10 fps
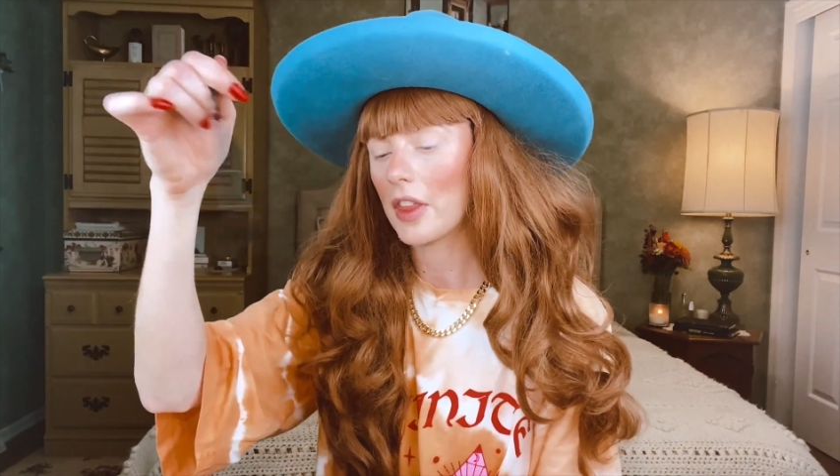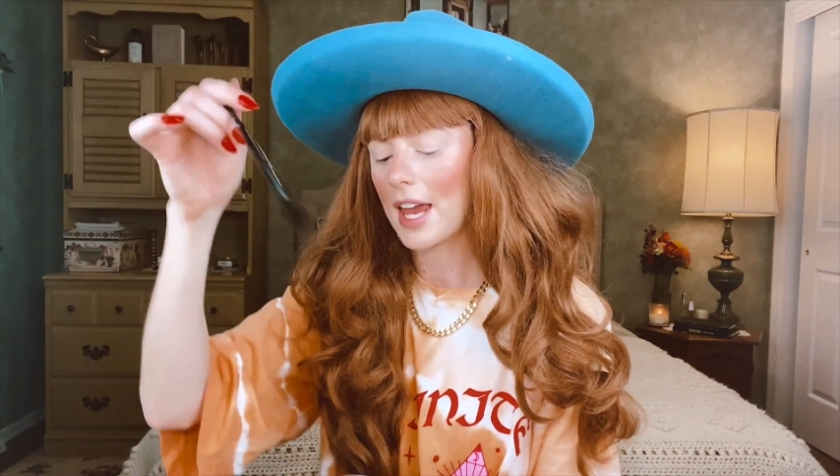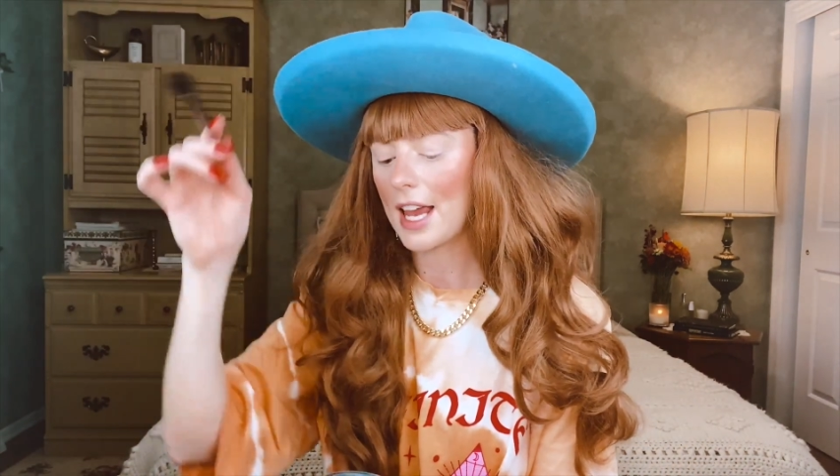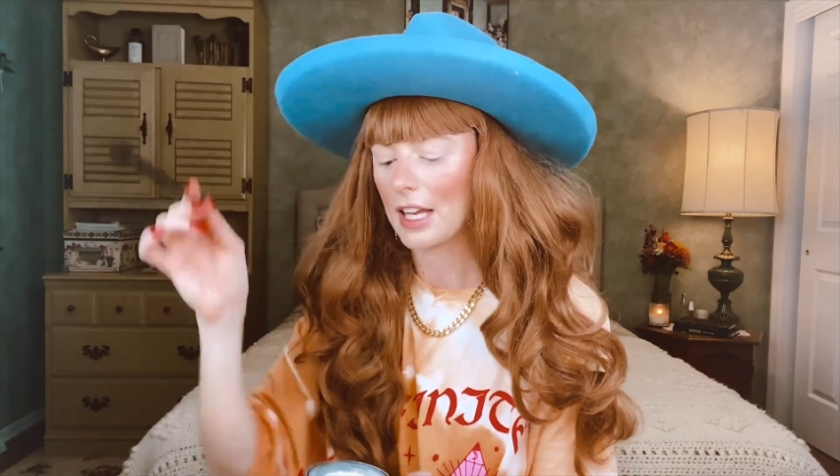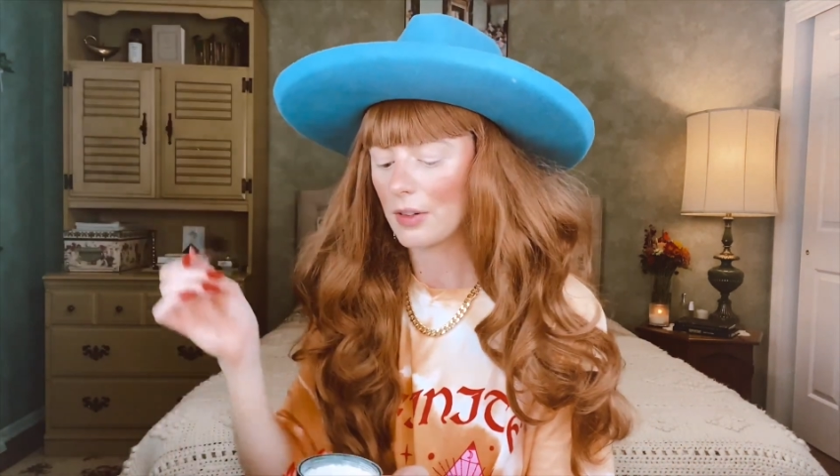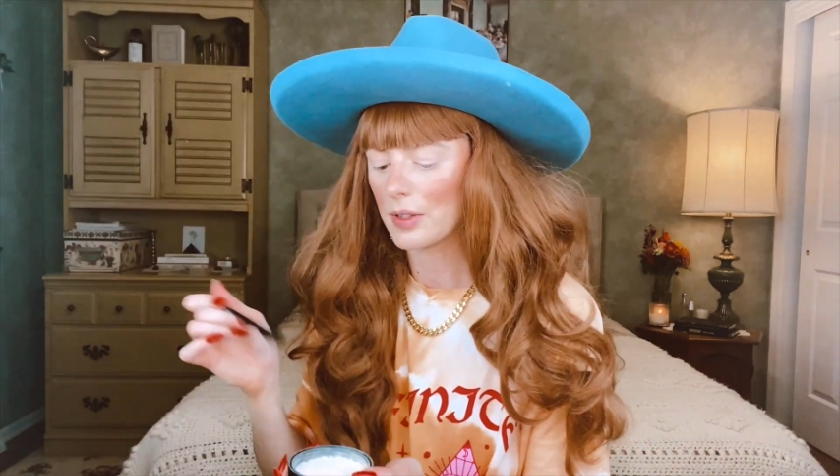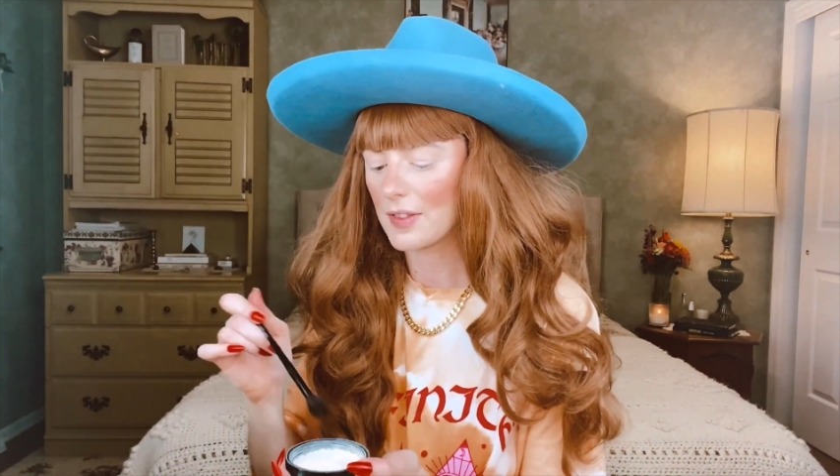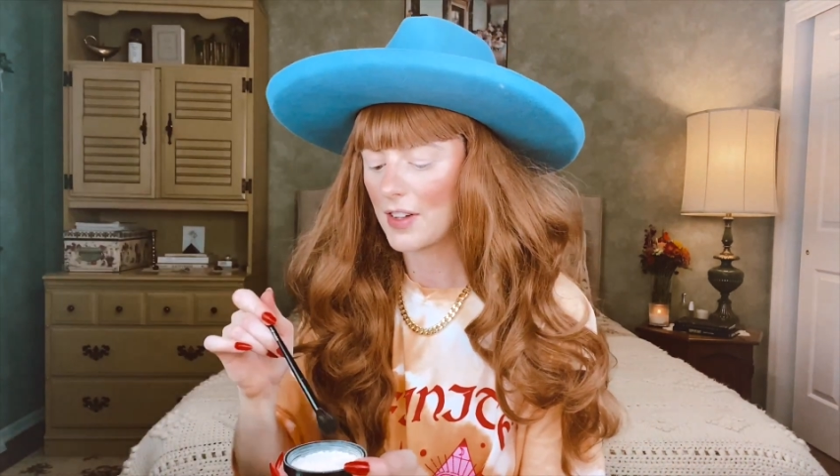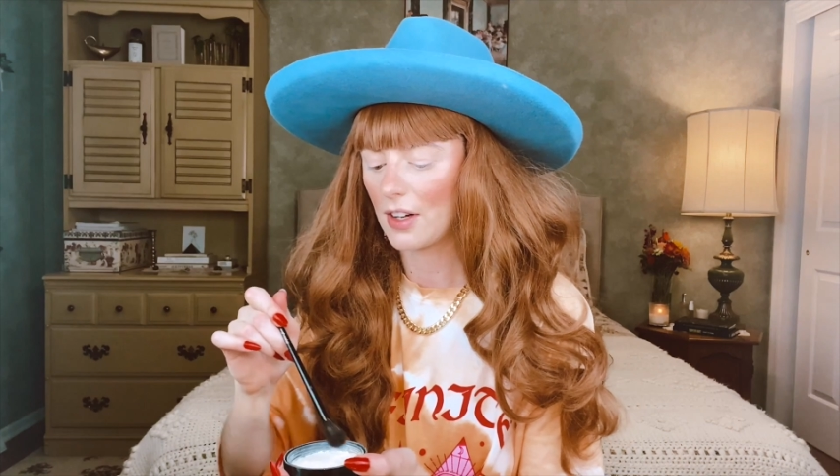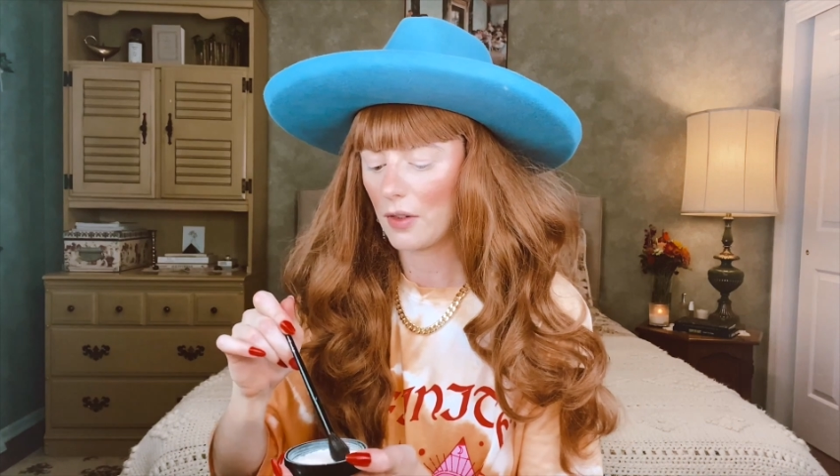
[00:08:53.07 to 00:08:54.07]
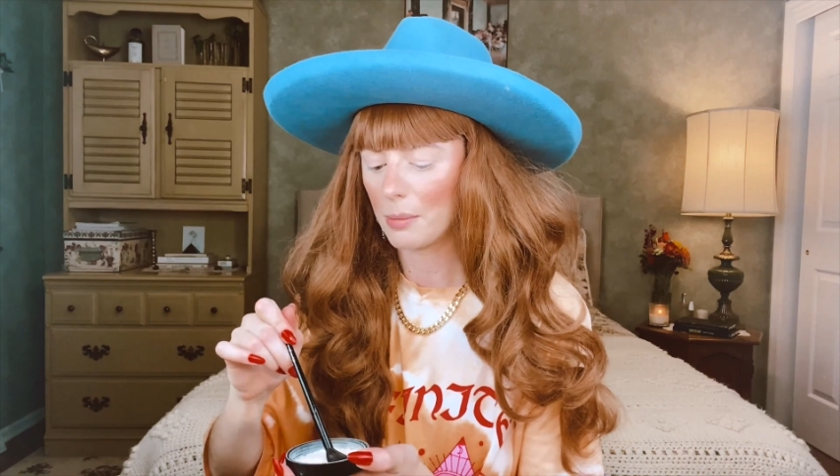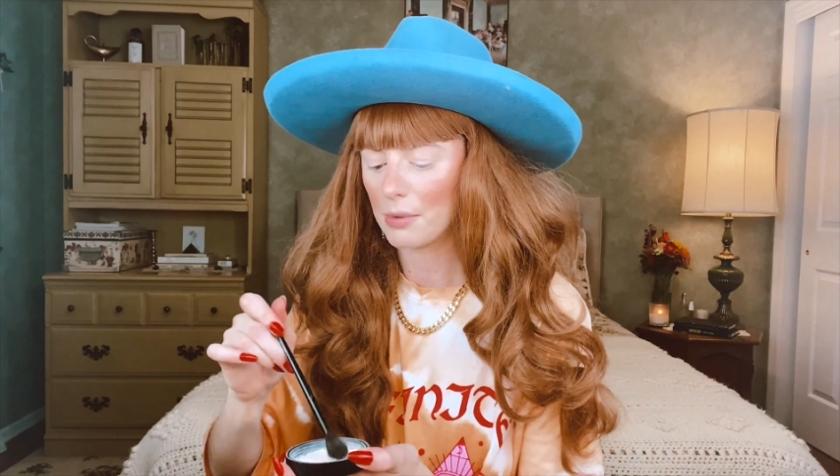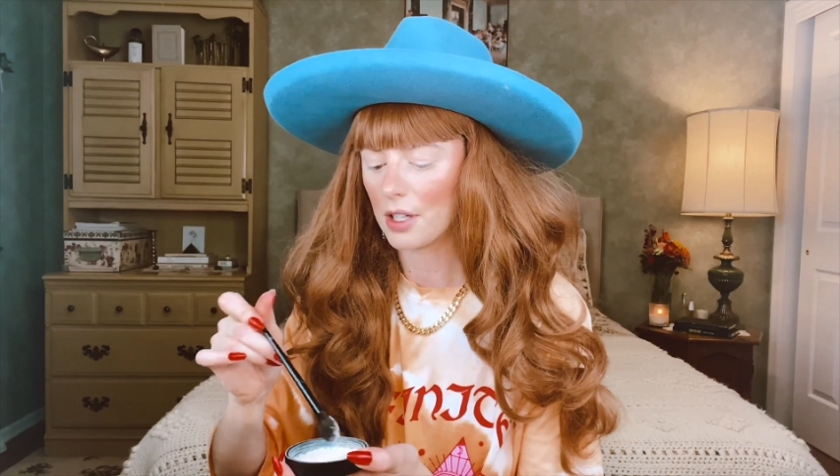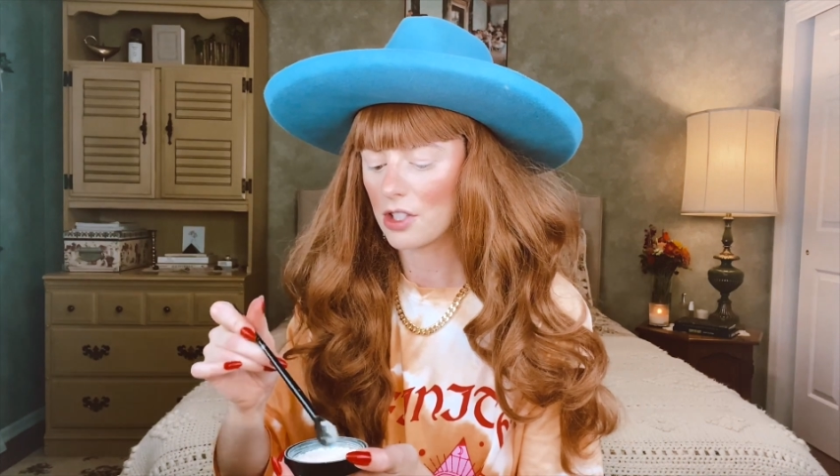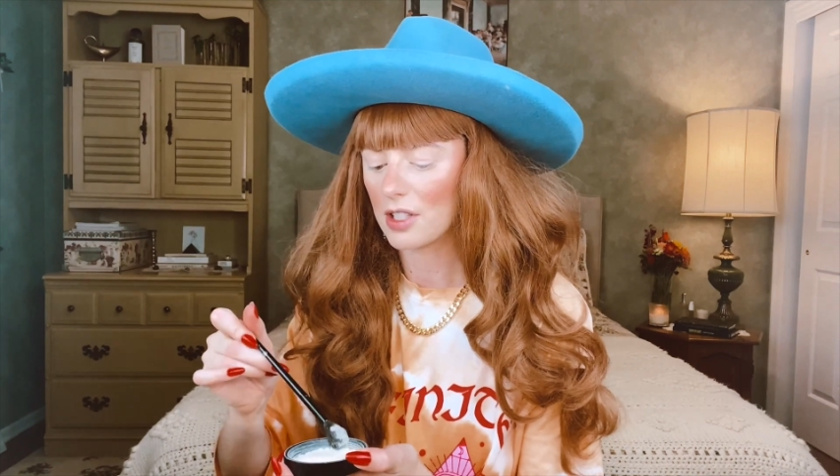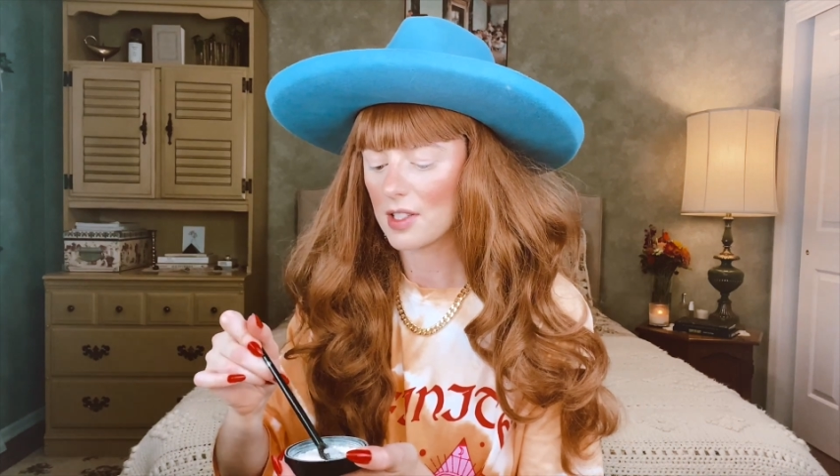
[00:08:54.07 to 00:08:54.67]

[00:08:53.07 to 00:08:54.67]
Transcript: handles feel and the brushes.